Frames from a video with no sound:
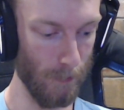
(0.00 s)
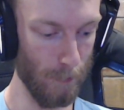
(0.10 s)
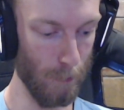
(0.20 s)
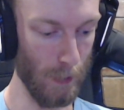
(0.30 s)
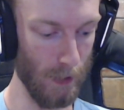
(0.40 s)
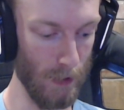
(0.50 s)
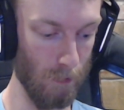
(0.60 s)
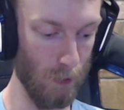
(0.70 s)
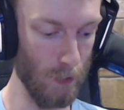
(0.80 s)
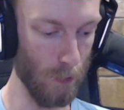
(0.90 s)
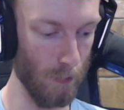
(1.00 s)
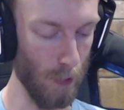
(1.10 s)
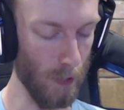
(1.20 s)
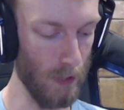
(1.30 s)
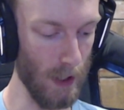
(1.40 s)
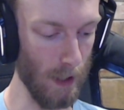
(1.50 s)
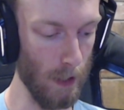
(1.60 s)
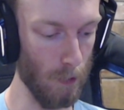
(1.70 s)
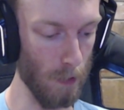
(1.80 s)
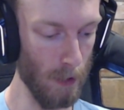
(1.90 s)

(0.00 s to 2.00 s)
Because I've just gotten second Houndoom.